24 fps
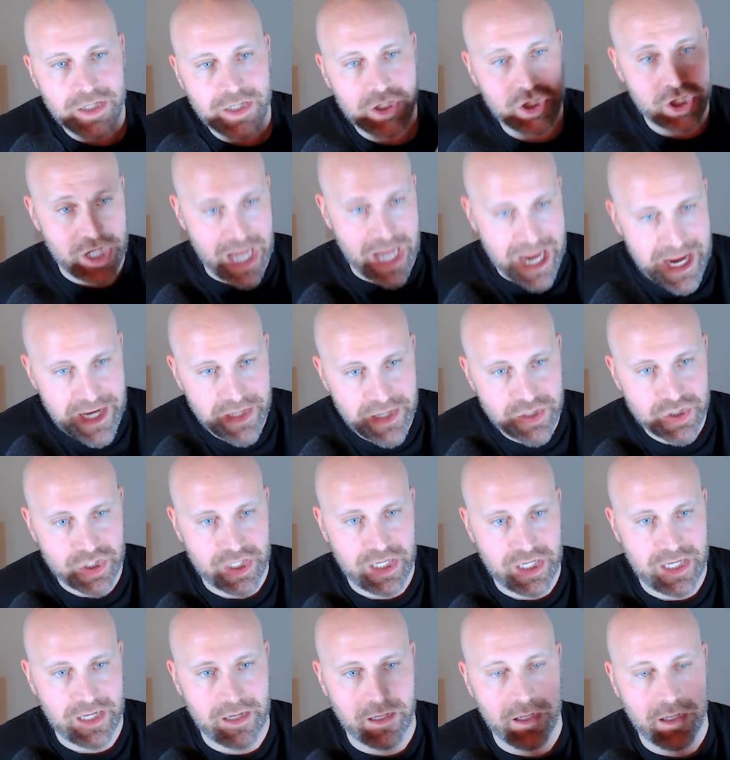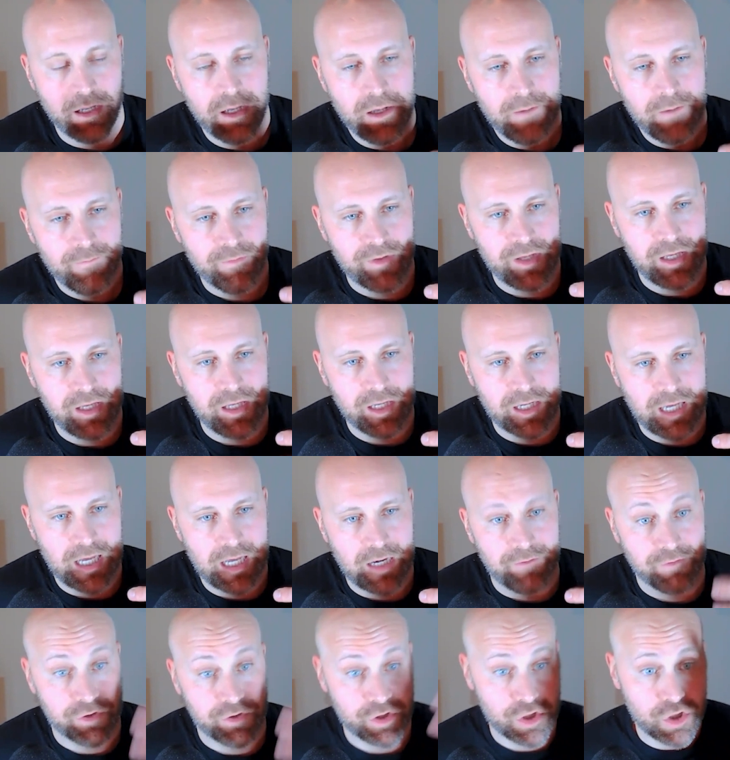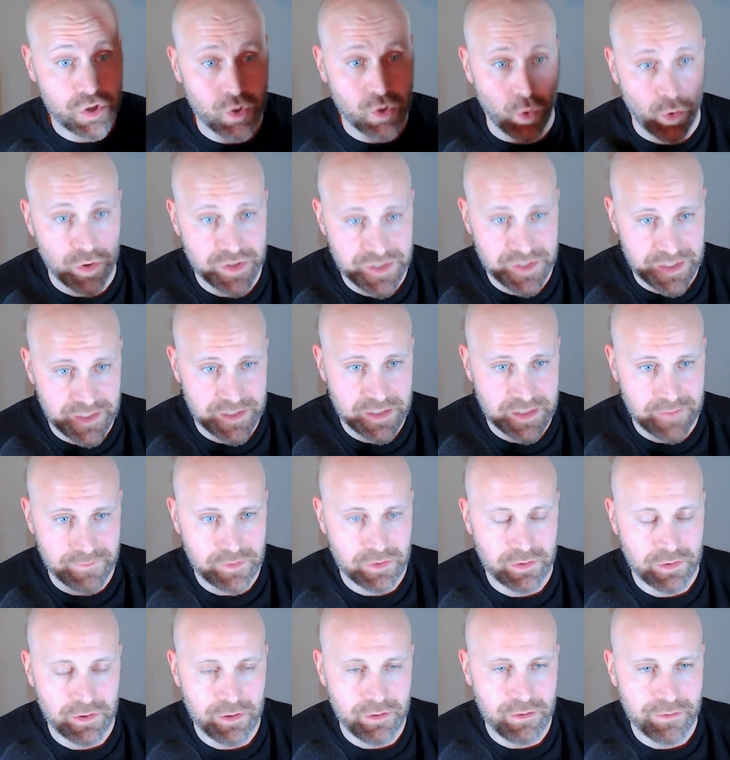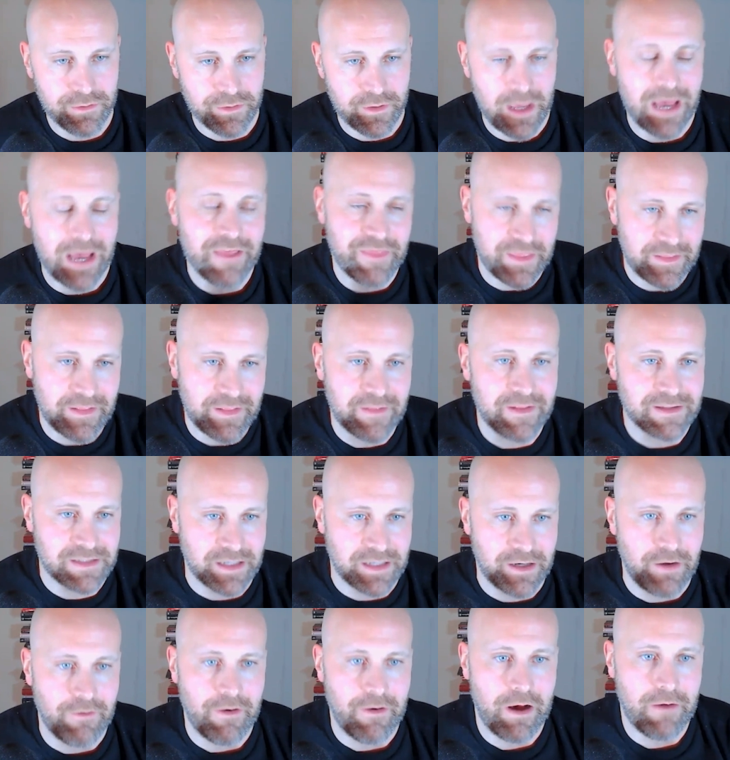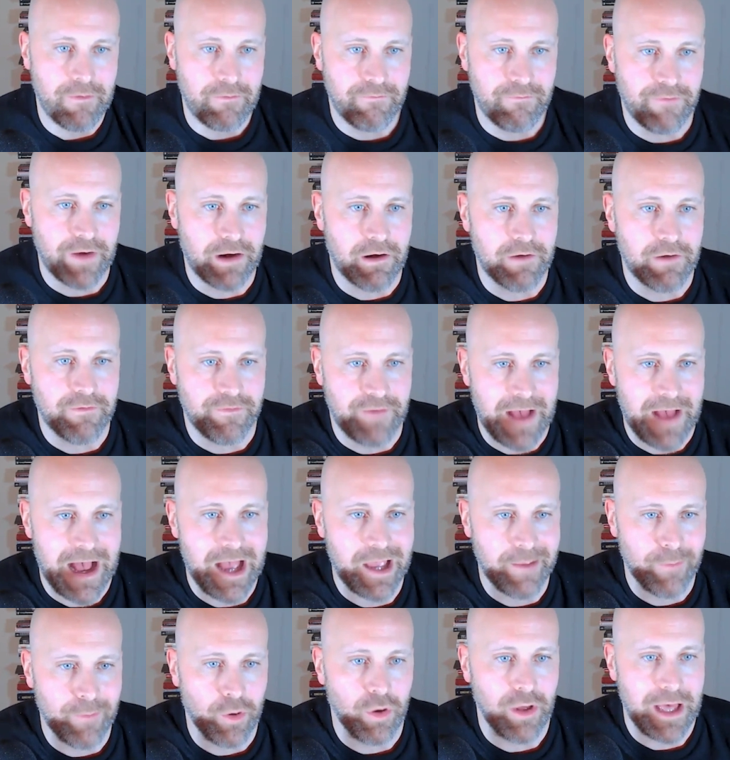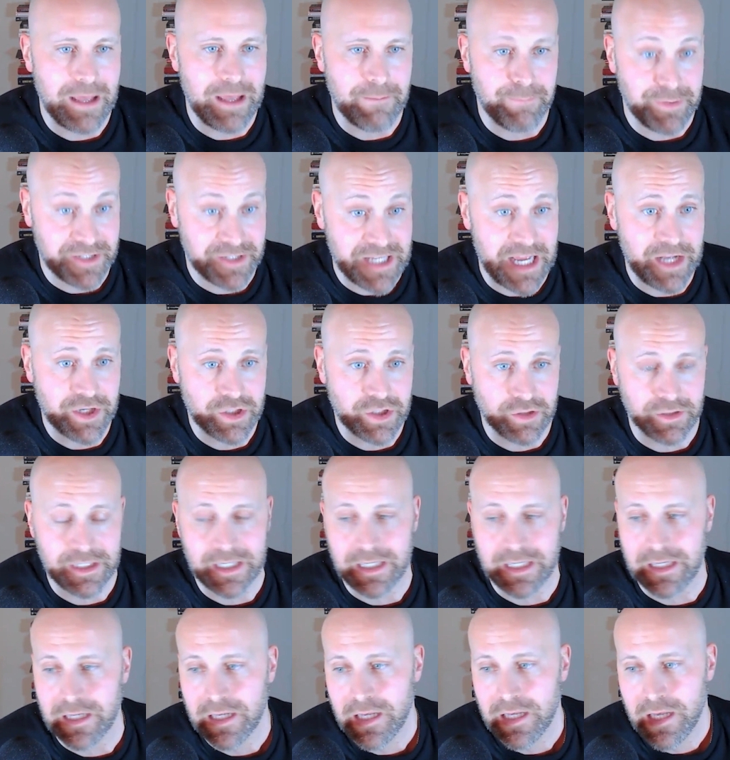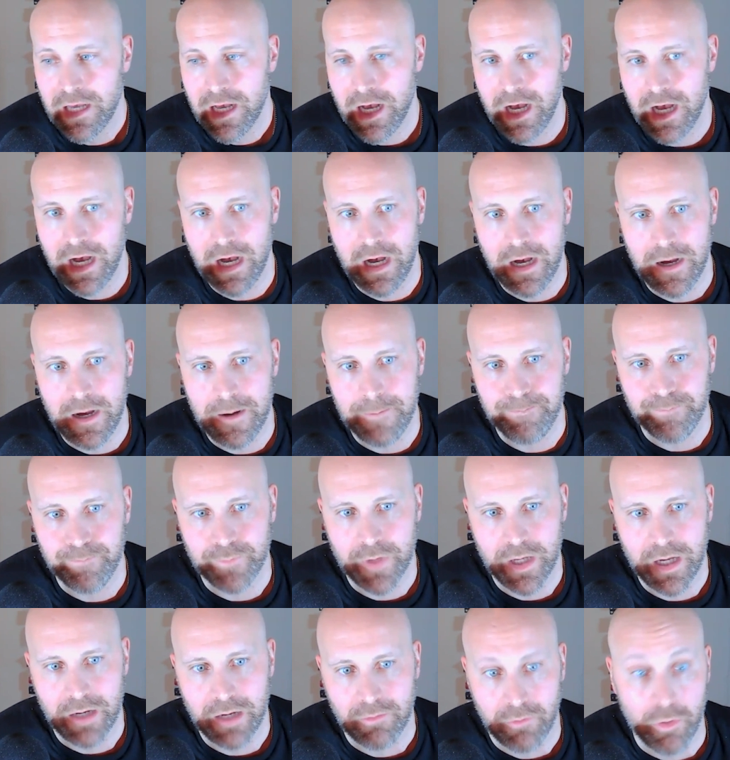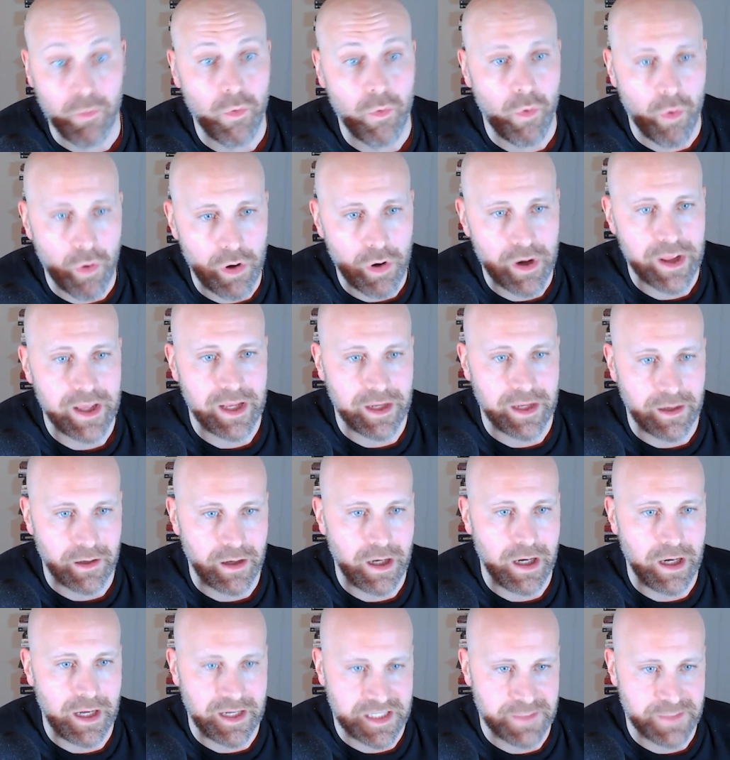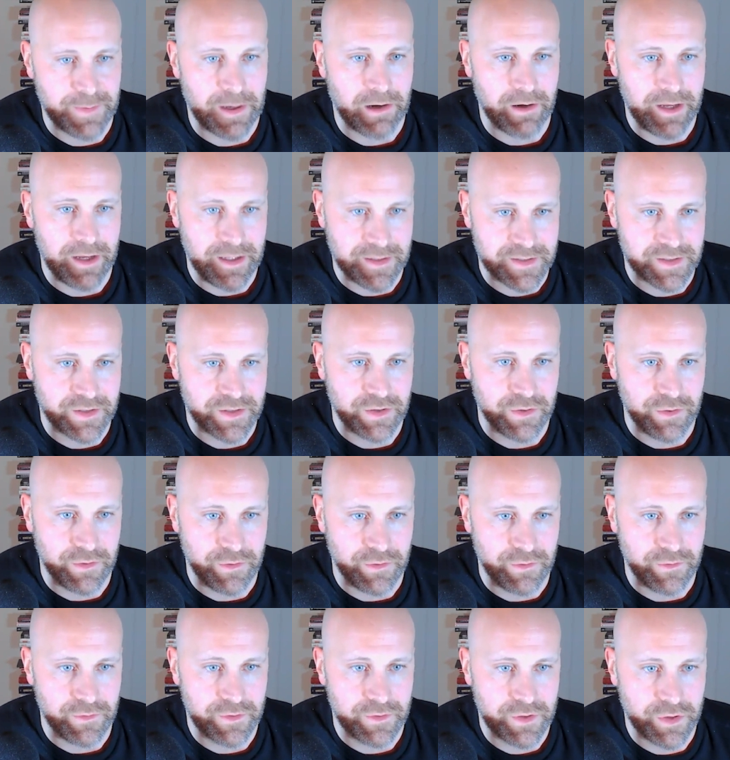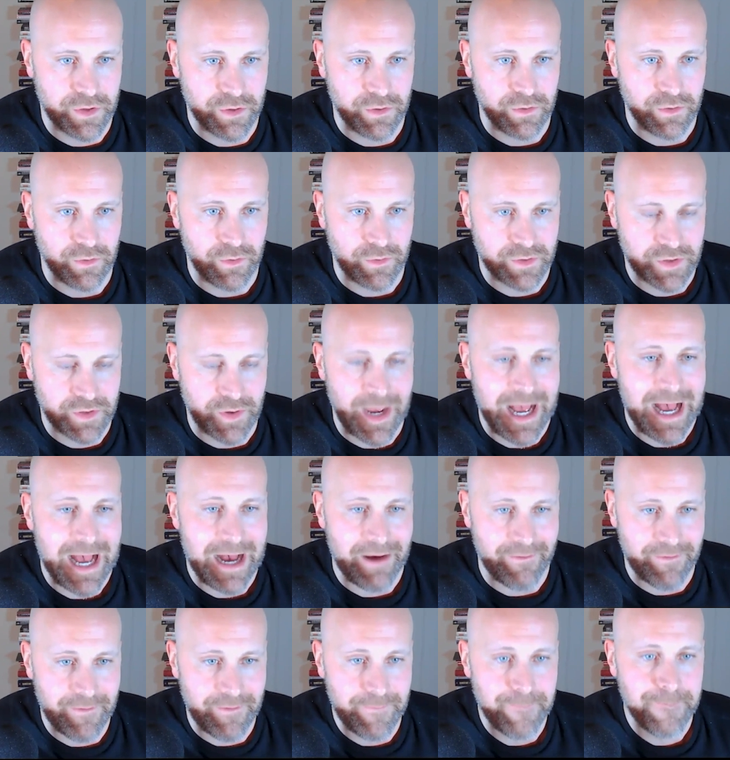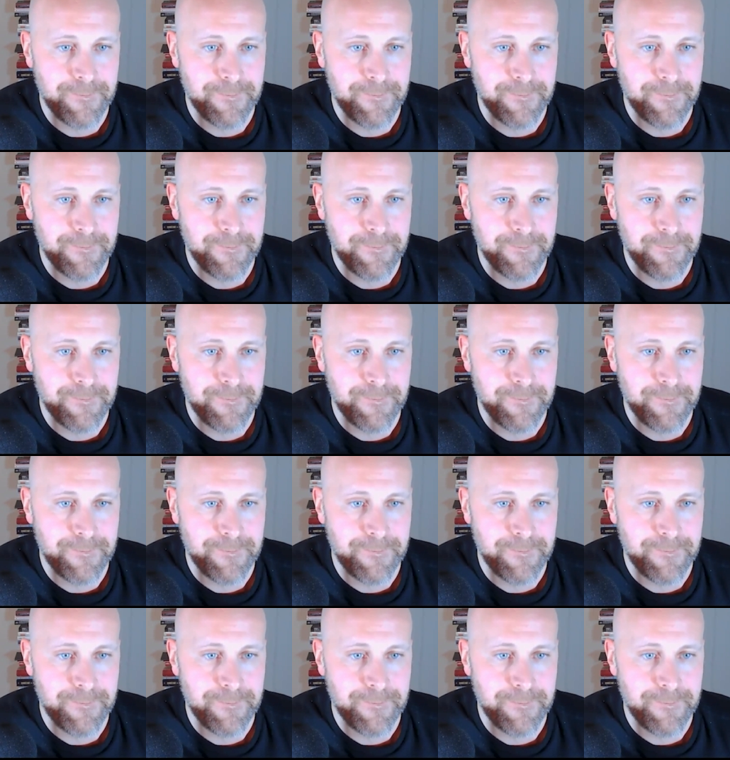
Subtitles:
changing the kind of sources of truth, I think that's a very valuable and potentially rewarding experience to have.